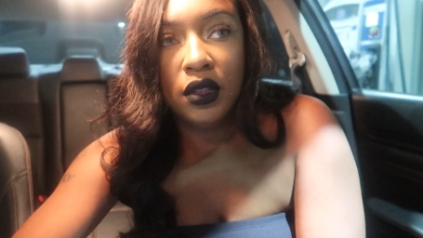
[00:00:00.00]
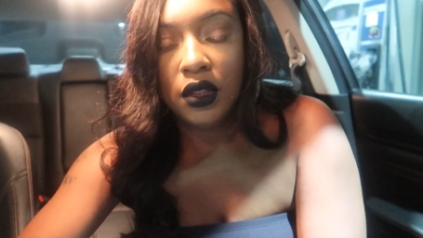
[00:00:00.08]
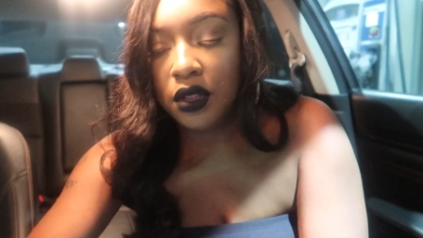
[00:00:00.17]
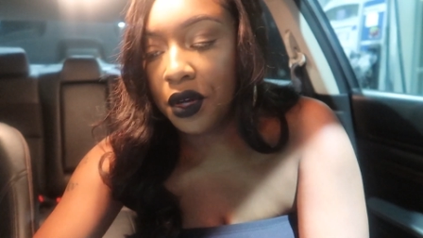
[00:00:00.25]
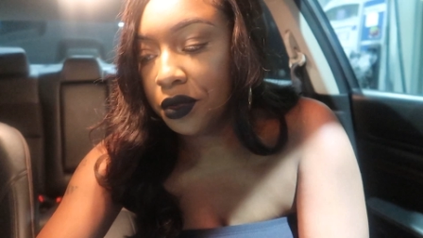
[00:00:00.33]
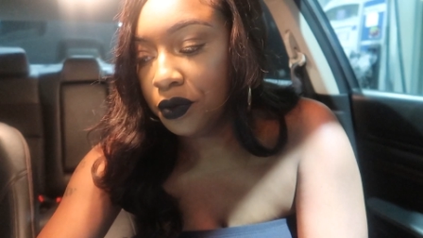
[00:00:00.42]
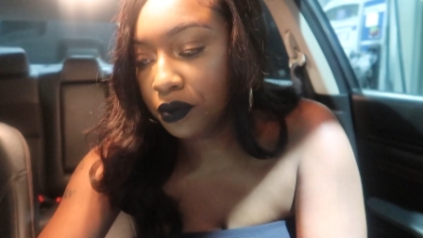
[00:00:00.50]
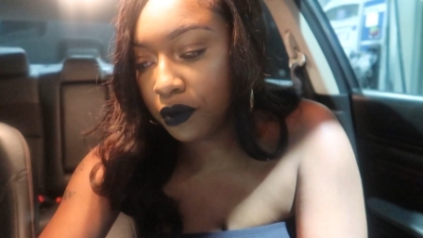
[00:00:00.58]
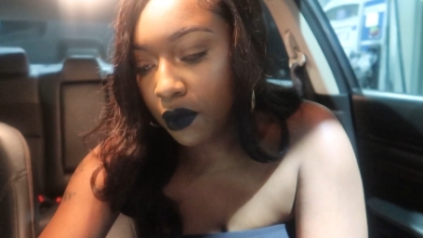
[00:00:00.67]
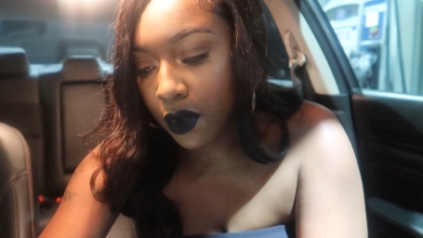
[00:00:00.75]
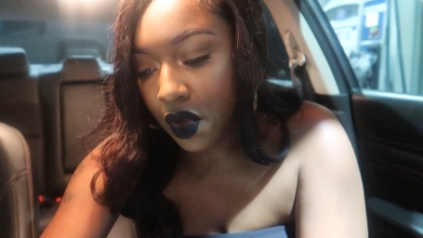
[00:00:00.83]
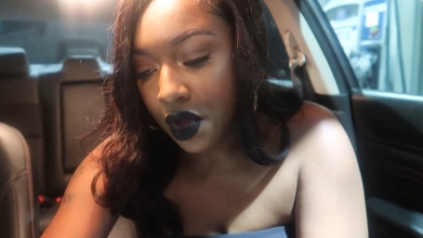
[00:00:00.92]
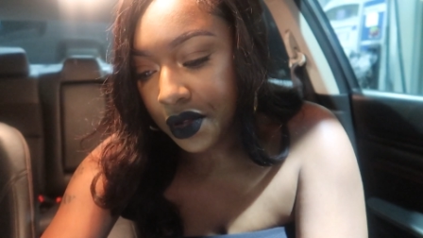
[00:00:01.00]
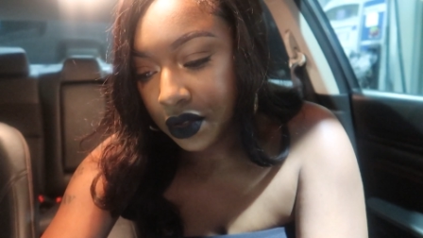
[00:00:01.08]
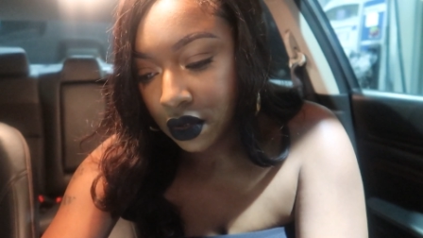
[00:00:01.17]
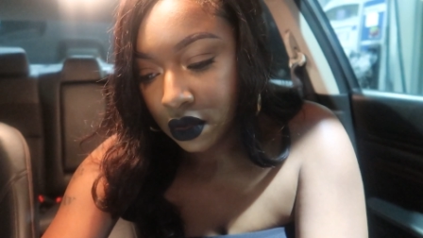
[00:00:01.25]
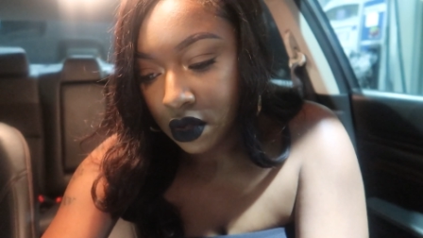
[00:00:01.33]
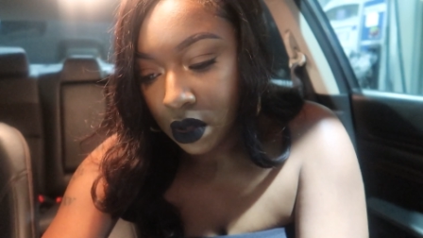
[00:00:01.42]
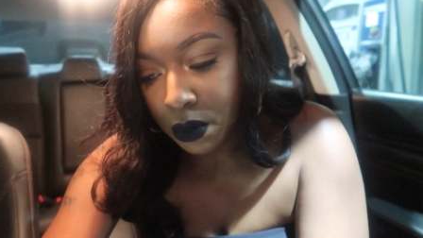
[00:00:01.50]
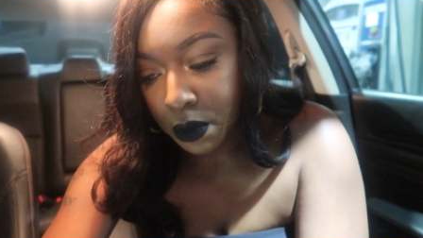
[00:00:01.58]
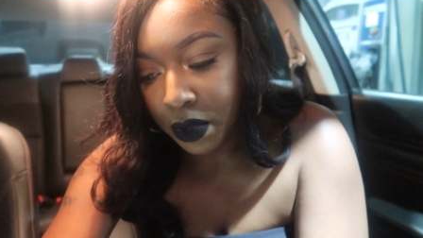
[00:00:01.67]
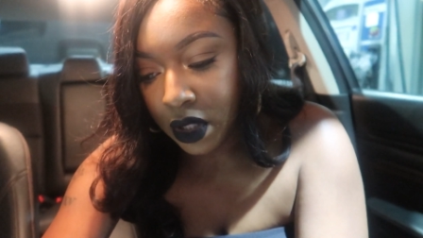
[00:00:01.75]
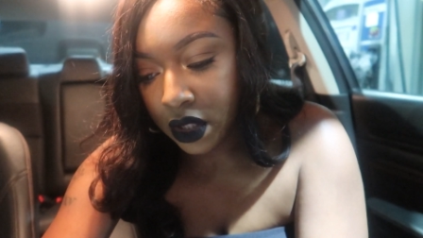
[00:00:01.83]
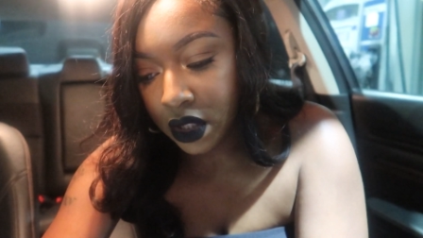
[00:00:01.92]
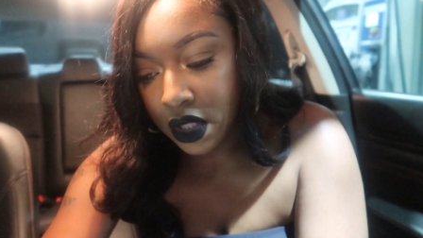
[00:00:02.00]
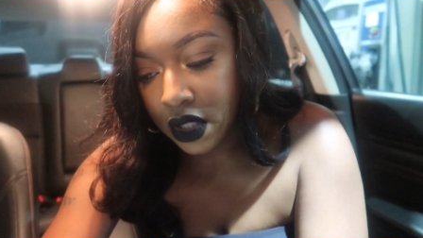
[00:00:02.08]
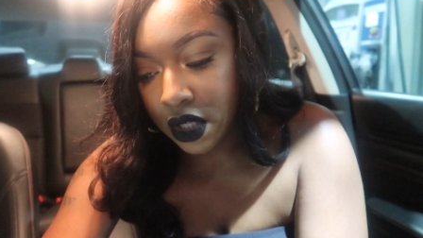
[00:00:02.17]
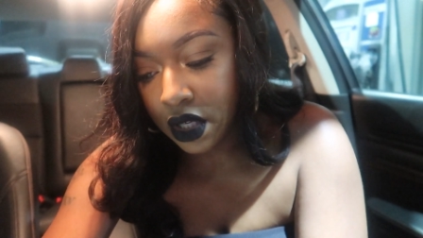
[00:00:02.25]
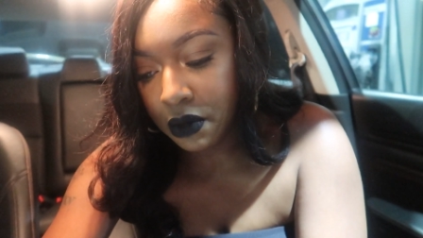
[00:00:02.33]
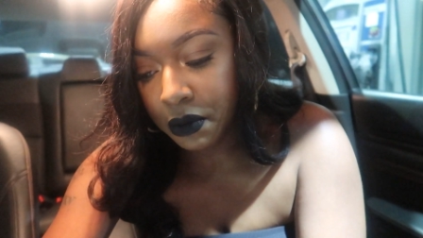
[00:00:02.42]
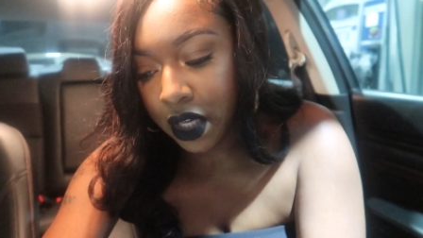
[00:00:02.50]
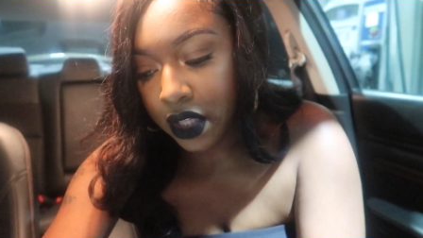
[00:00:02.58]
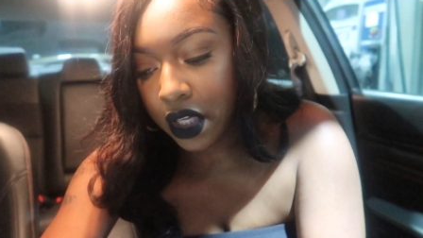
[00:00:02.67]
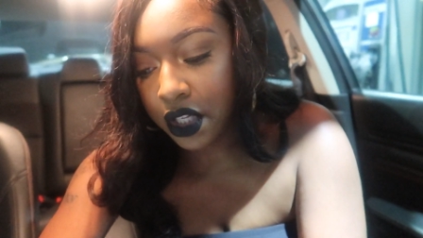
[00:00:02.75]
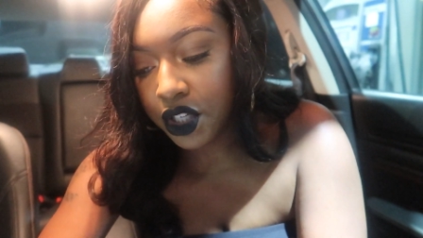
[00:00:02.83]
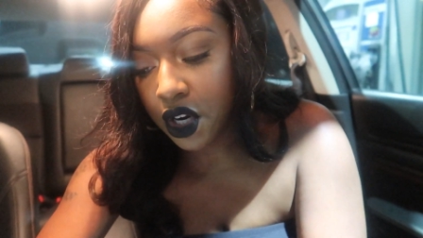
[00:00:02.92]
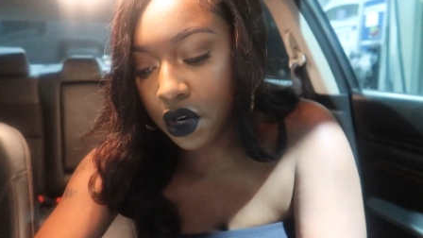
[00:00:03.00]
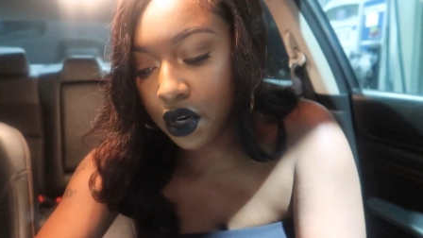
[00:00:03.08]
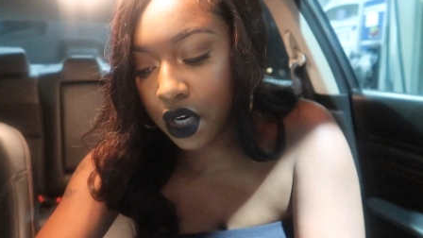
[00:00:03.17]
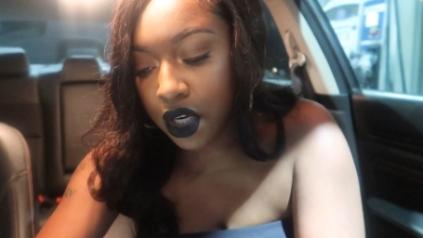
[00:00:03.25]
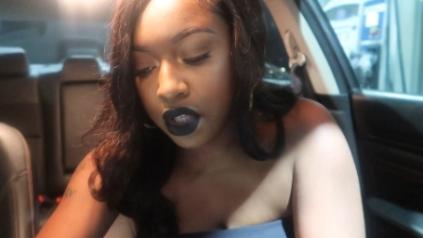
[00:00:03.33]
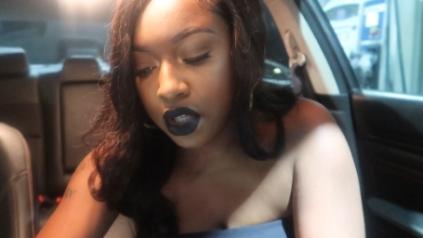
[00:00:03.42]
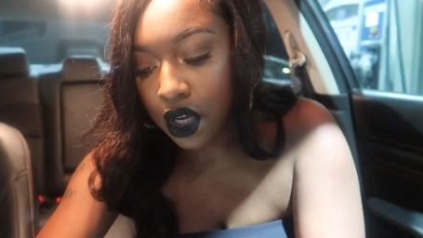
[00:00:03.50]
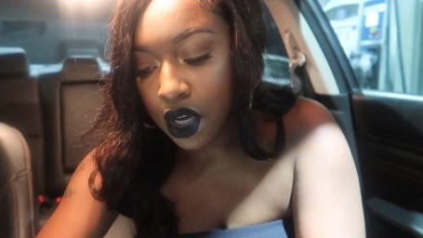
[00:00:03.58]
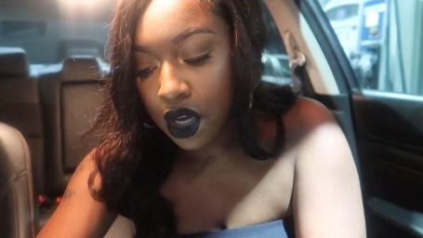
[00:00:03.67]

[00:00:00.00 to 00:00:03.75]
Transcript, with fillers: So, I'm gonna plug this up, let that charge